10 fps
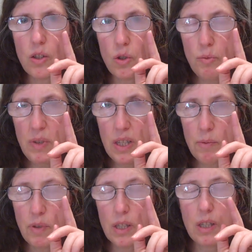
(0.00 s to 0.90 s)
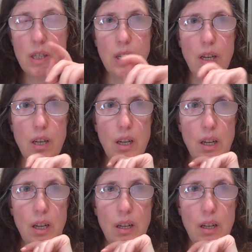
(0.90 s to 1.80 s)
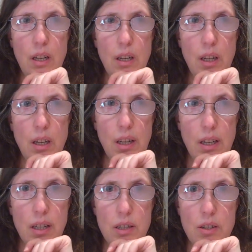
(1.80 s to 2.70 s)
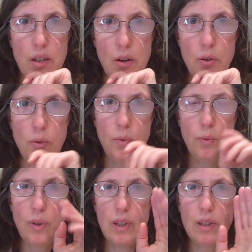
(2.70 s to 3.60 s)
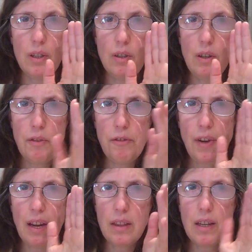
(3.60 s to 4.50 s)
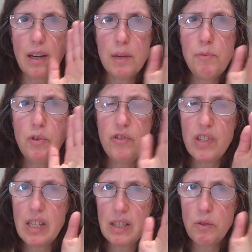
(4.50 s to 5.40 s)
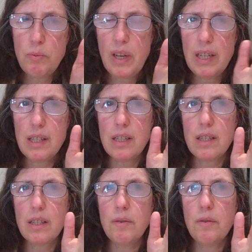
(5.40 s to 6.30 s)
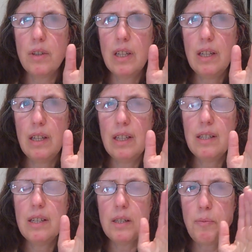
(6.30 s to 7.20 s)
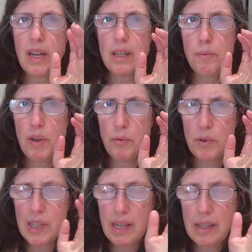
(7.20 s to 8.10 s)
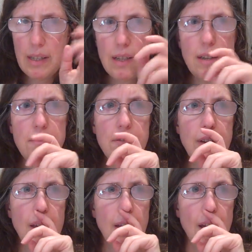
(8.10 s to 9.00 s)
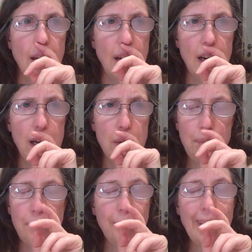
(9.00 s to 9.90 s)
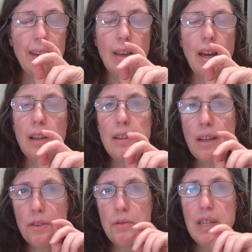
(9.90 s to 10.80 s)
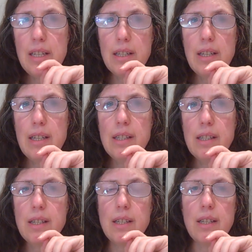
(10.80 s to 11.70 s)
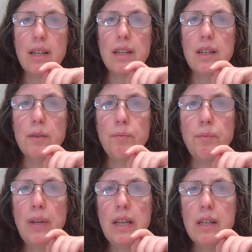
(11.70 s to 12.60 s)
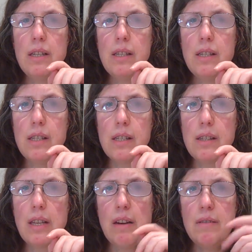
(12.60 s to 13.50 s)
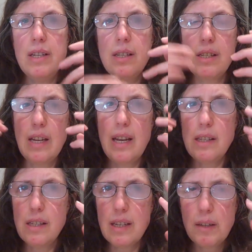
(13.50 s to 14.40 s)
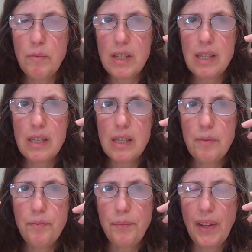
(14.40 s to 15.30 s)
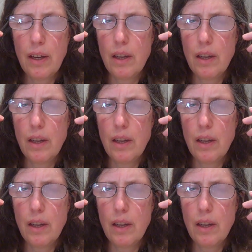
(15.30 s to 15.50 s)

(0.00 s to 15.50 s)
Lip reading: strabismus. So, you know, the fact the eye moves a little bit, it does make it a bit more sensitive. And the other reason is because there is astigmatism.